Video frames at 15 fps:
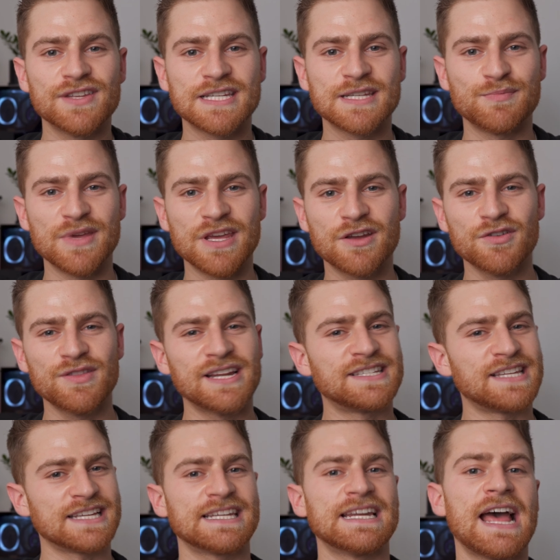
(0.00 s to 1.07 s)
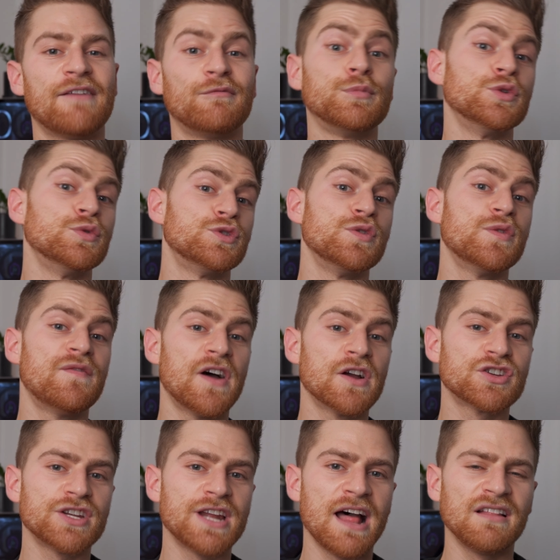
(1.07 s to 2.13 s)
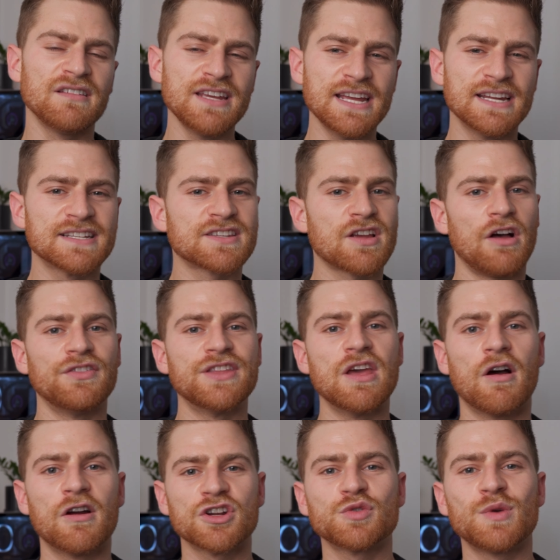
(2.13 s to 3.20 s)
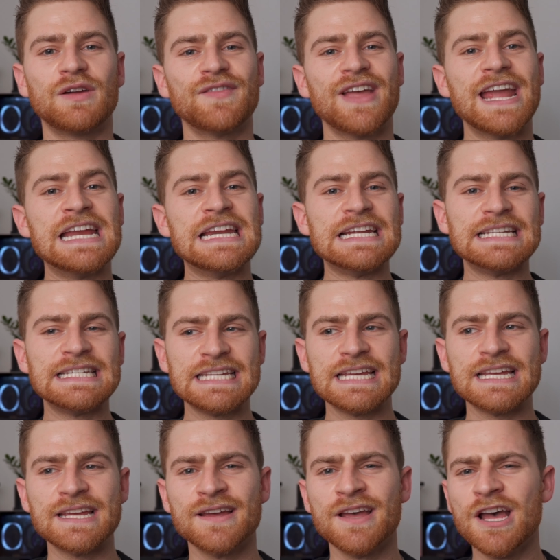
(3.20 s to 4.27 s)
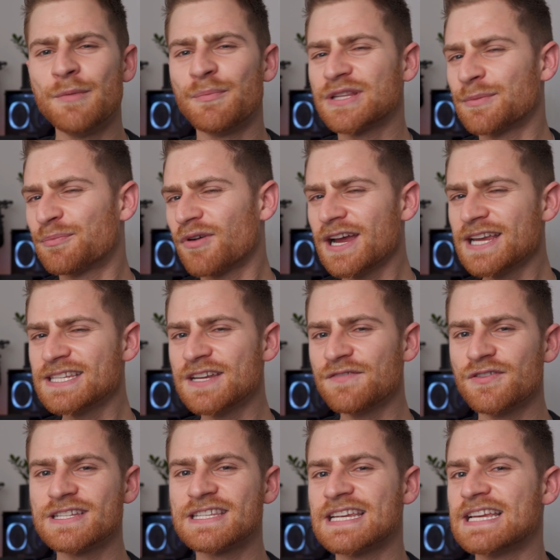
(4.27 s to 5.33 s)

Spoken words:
this speaker that doesn't have Bluetooth functionality, and it's called the R1280T, but the price difference